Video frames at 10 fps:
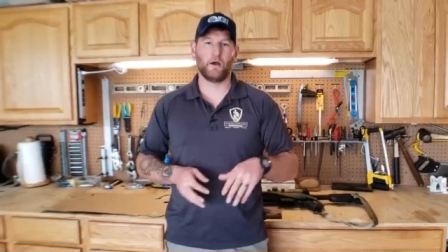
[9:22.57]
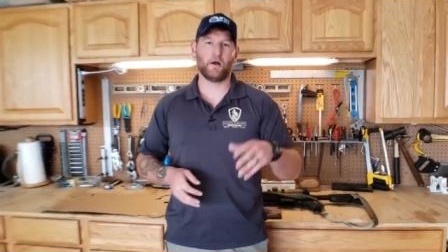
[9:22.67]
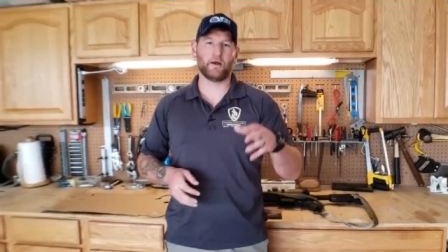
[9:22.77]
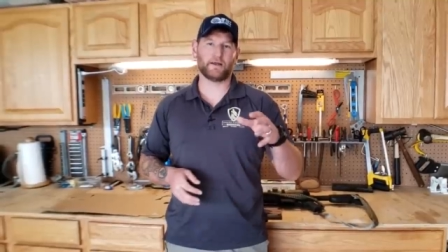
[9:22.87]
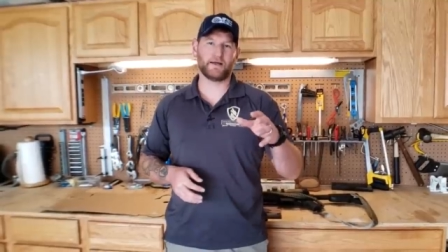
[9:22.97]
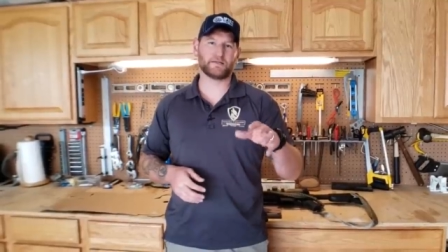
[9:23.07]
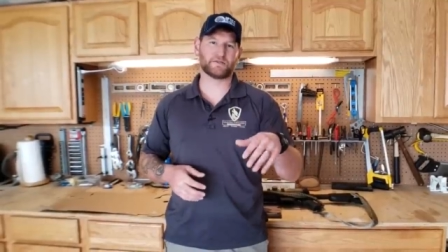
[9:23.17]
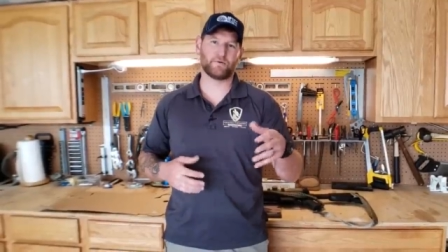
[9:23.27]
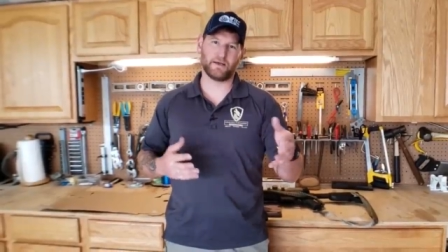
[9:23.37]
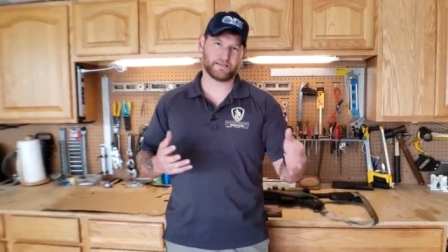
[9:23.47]
All right,
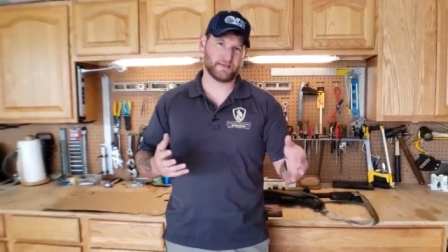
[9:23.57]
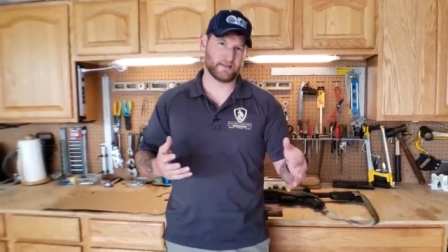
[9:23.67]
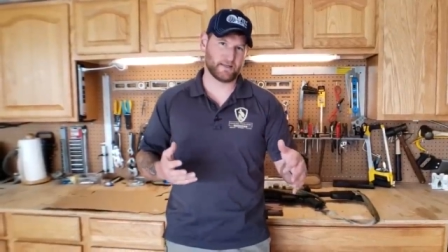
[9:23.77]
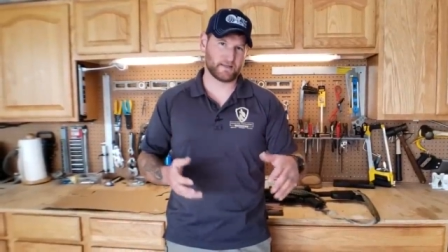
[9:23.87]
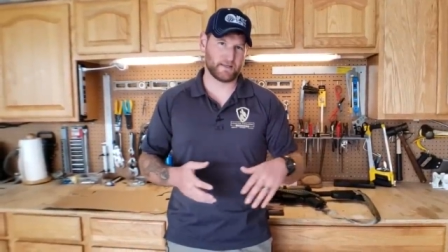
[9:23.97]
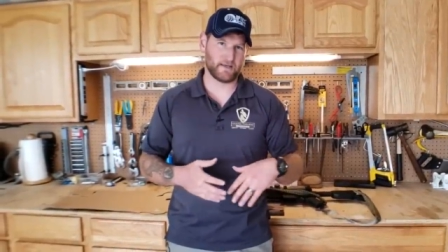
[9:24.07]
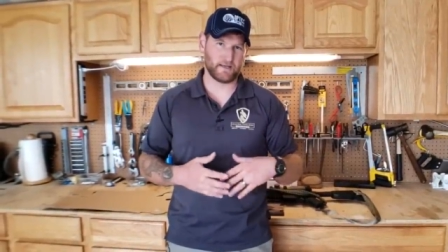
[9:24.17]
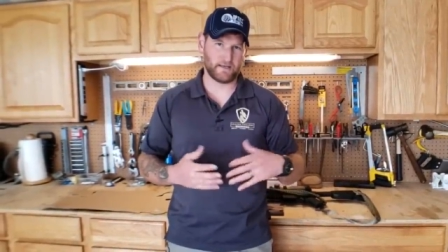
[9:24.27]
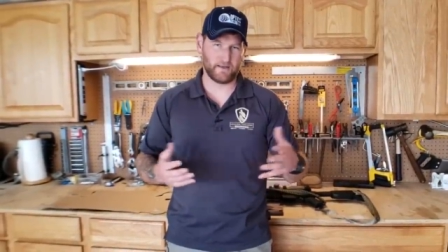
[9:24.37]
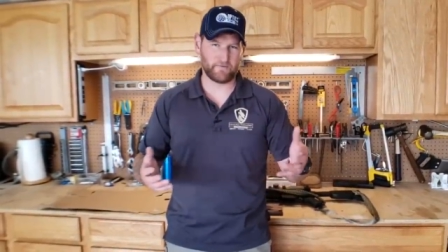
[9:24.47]
guys, so I said that uh,
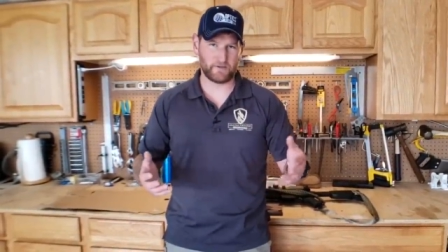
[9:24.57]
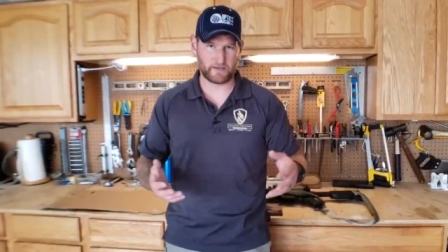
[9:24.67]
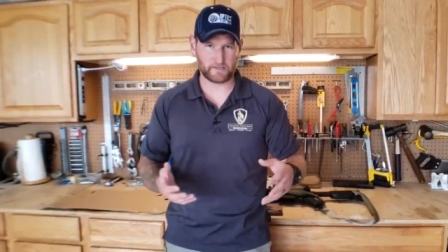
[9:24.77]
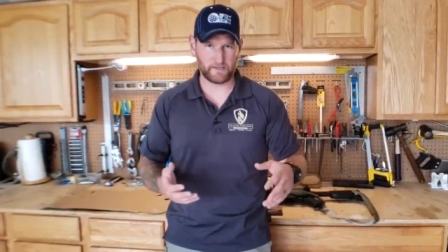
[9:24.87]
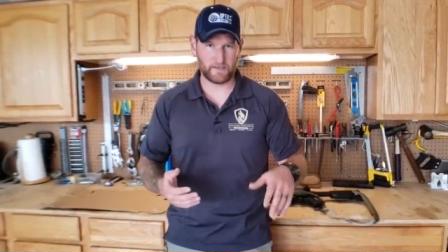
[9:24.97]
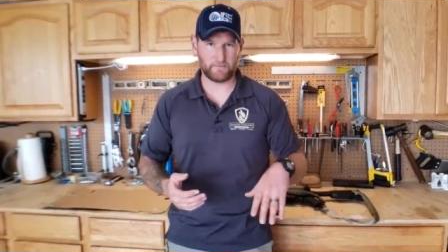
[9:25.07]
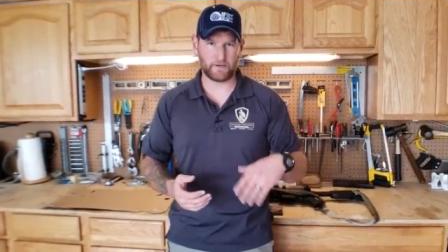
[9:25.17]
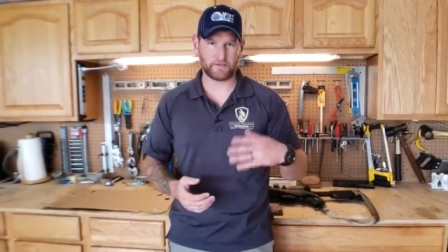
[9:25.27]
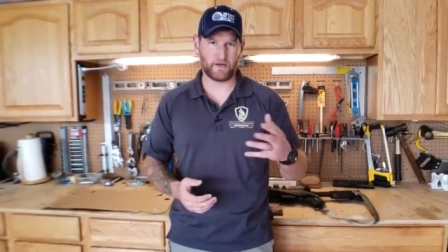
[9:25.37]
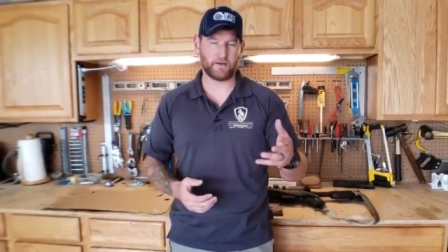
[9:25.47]
I didn't have anything to clean,
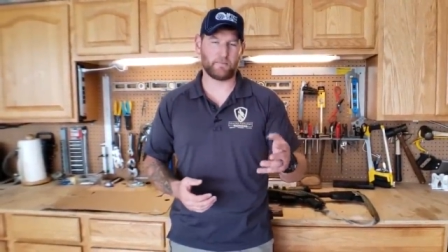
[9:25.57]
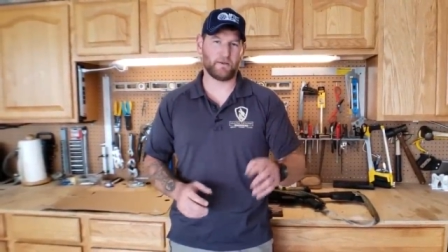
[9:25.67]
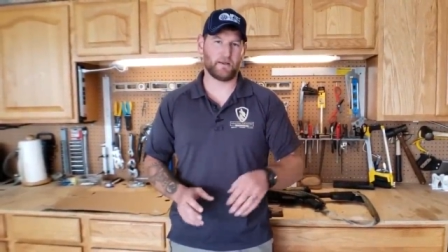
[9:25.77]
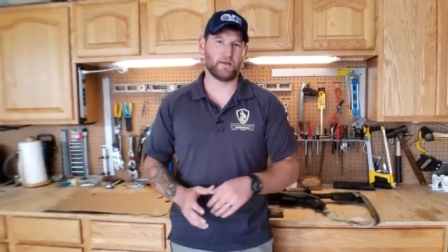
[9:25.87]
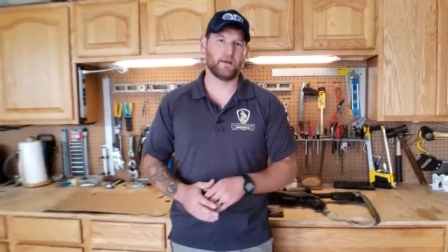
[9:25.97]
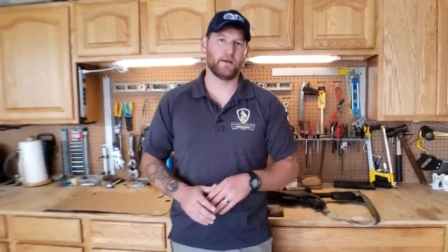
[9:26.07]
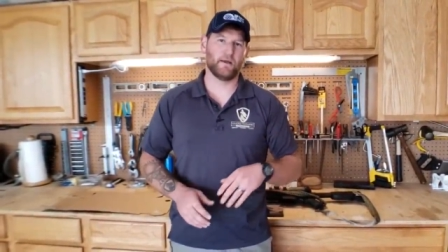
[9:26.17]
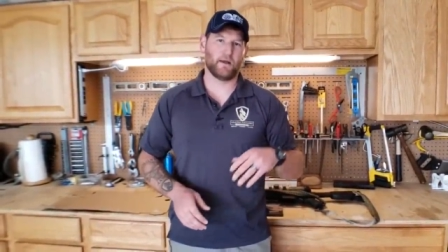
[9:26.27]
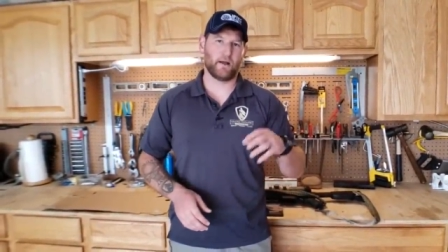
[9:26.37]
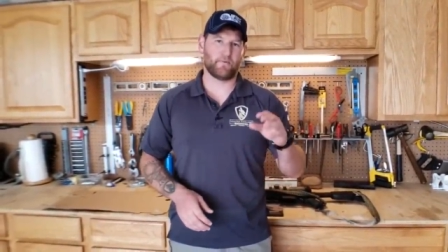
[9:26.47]
but it dawned on me
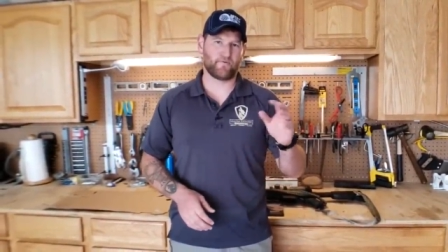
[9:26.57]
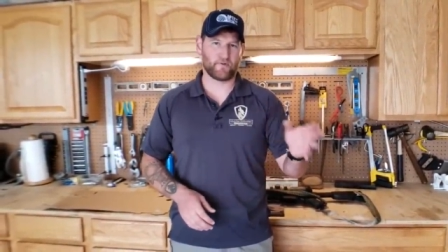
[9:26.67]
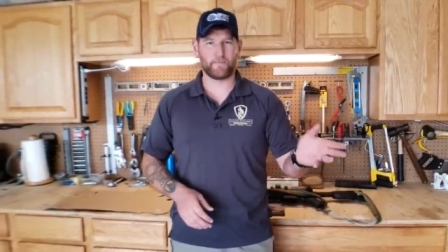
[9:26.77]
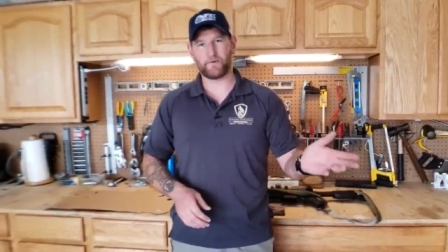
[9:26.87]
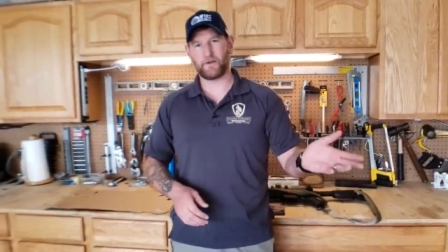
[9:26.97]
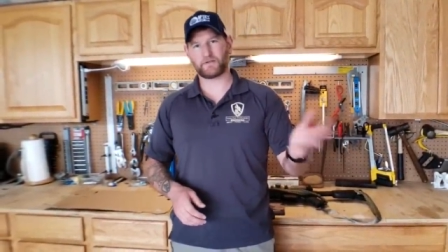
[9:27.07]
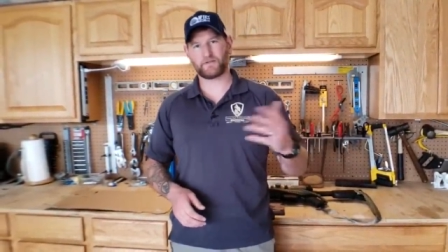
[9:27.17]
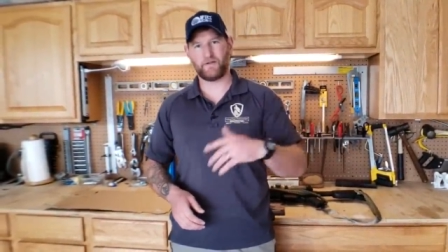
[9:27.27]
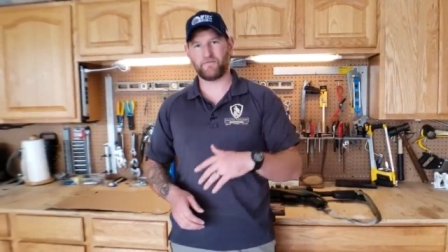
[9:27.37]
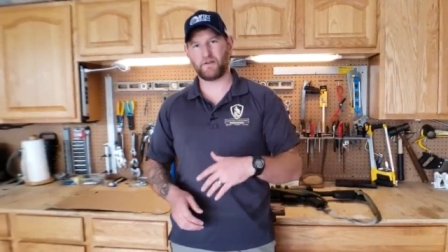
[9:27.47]
uh, before that
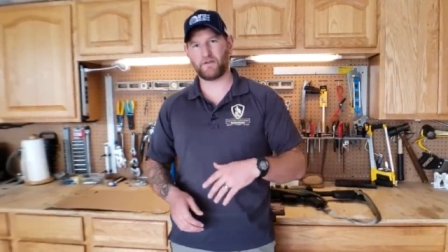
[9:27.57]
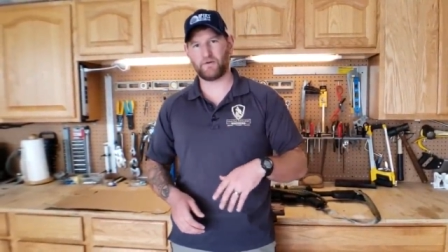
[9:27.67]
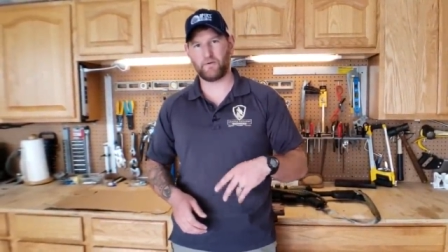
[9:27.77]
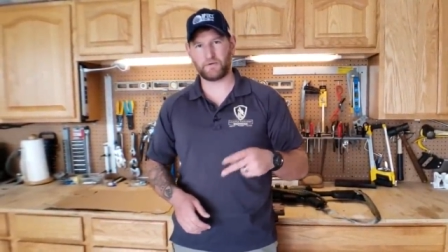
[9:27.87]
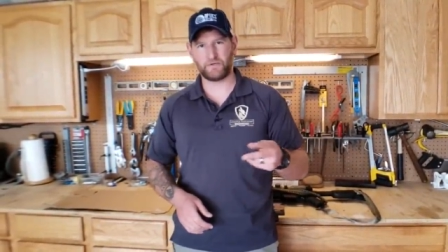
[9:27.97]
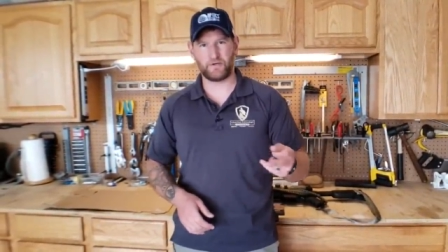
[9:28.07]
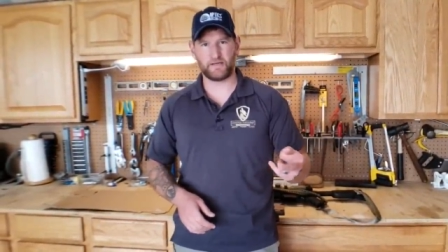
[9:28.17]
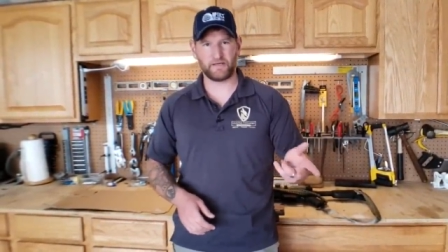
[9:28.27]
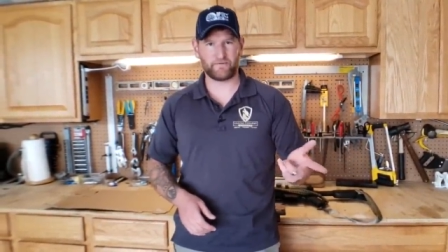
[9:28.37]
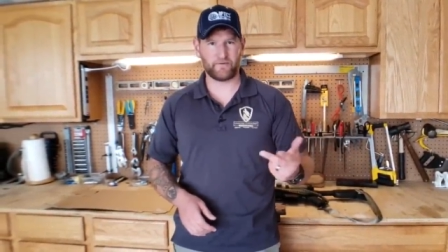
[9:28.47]
production, that video, and two
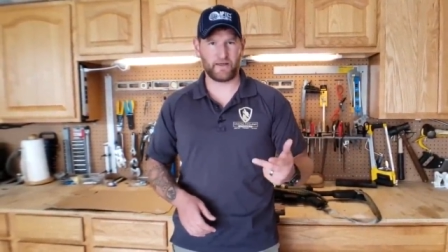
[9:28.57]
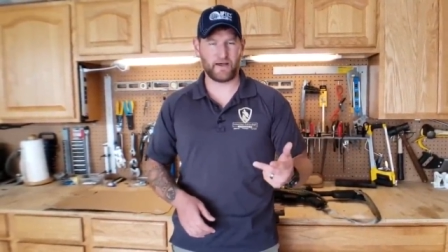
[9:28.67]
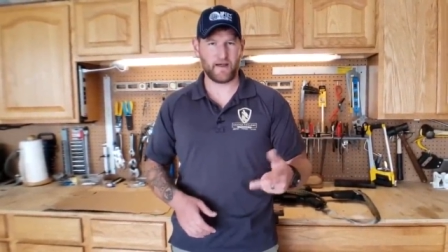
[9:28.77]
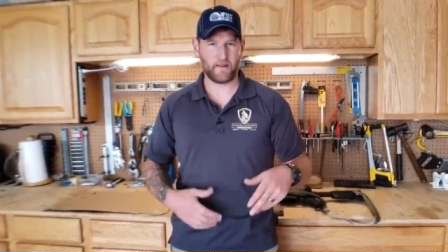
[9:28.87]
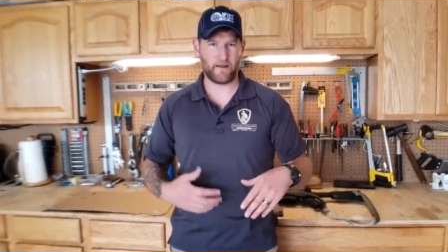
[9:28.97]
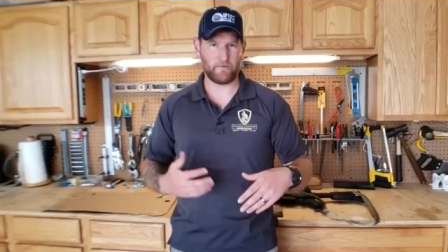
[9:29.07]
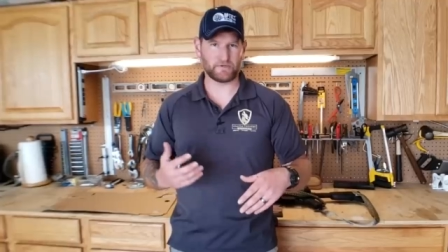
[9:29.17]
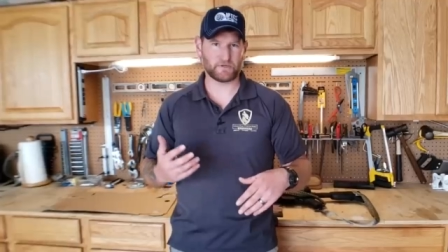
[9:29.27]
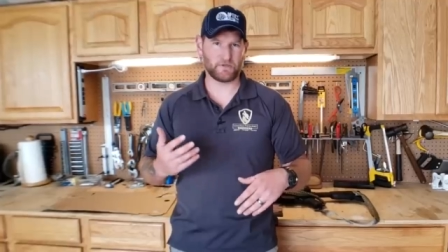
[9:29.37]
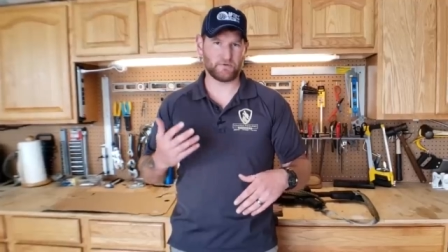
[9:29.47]
days after that, I
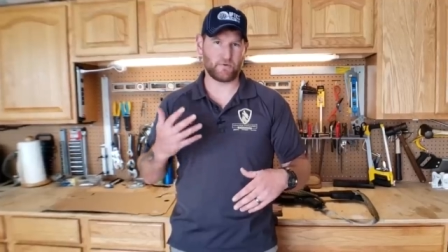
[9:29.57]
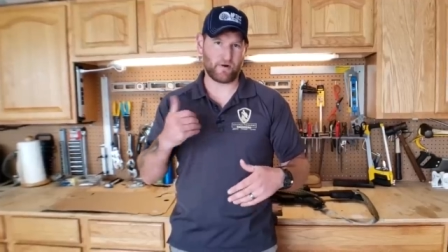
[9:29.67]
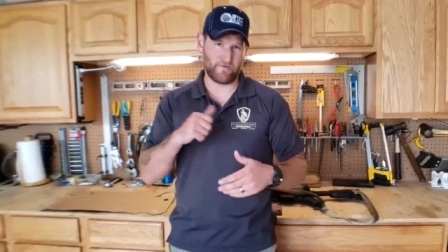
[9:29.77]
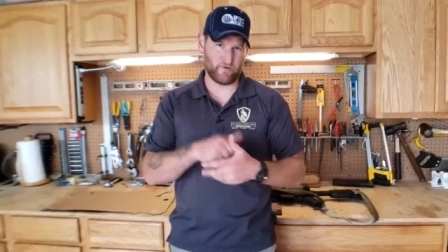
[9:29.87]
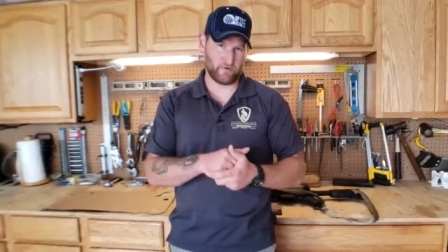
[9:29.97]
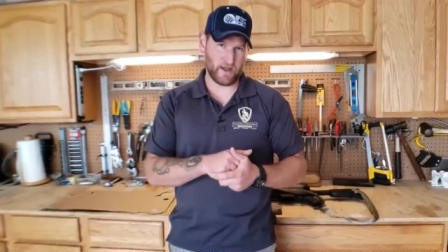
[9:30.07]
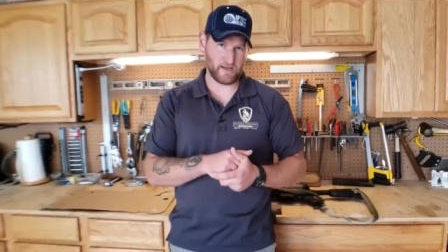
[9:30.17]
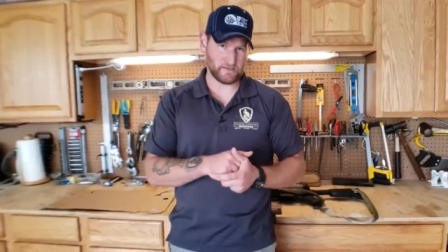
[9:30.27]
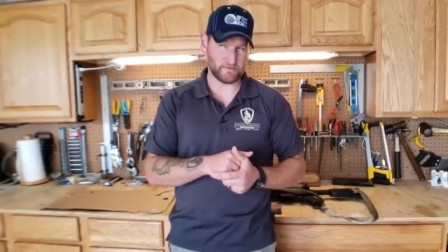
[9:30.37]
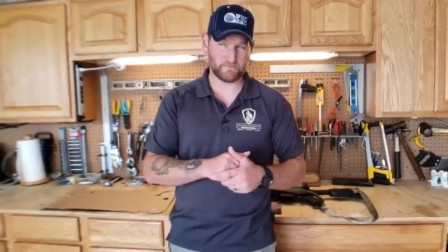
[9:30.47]
was gonna do a rifle
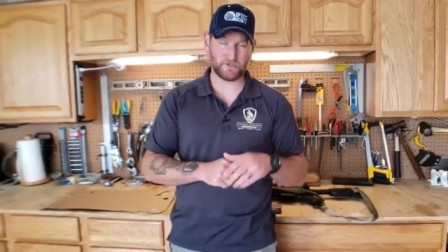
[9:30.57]
class.